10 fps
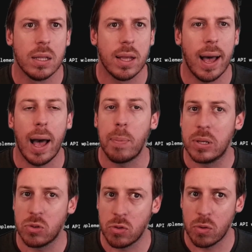the app
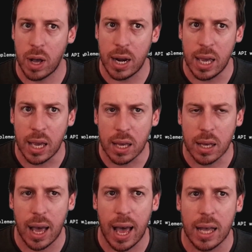is running
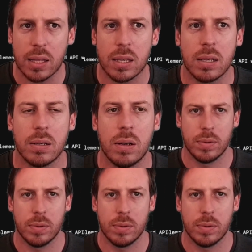at